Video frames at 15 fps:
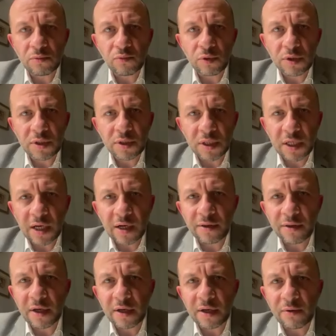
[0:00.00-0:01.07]
was
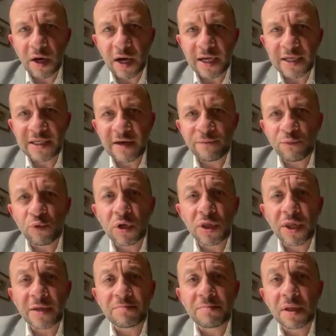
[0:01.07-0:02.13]
scared that IDF will
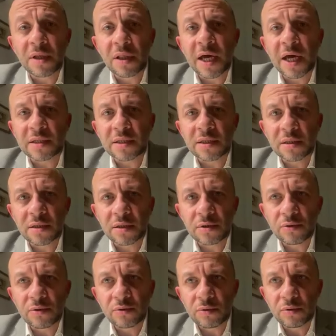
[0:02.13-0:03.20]
not be let
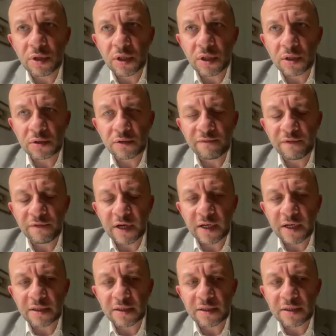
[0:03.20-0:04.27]
to fight
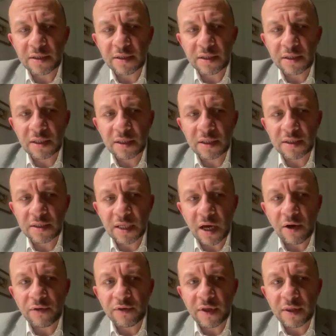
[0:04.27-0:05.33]
in the
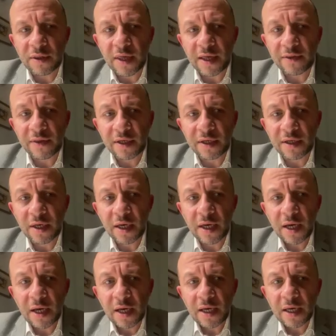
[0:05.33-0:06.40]
south, and that the
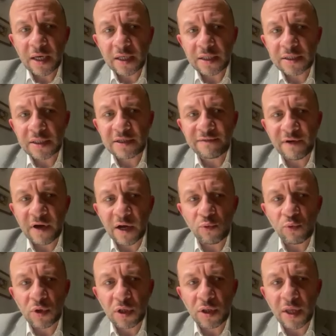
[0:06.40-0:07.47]
ceasefire
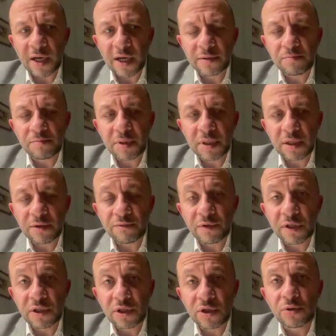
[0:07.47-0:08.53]
will not be
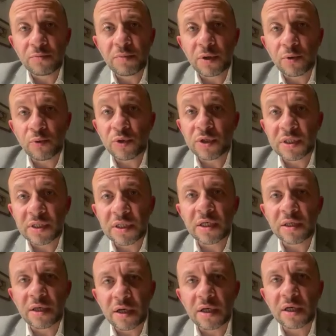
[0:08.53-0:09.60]
renewed. But we see
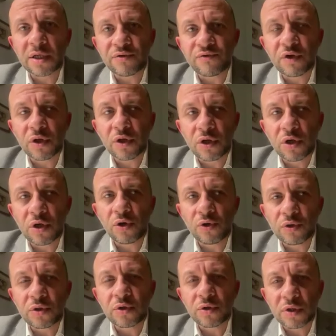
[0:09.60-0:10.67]
that Israel
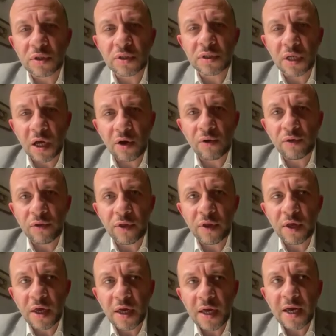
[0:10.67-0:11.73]
goes to the south
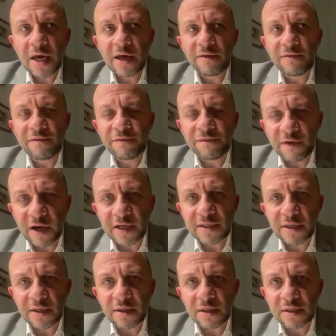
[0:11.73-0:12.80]
and
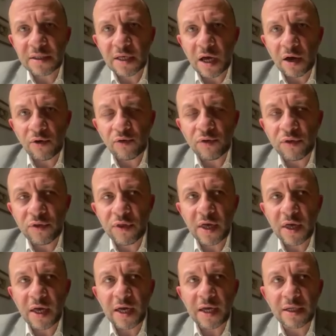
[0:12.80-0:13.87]
fights in the south,
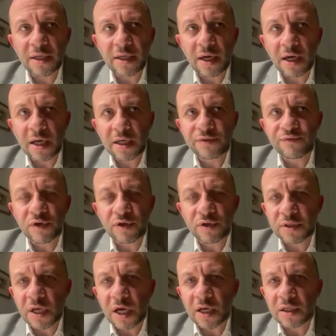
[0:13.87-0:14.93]
and Israel
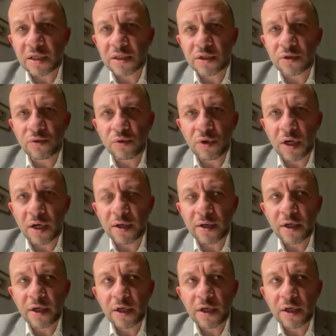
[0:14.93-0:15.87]
started to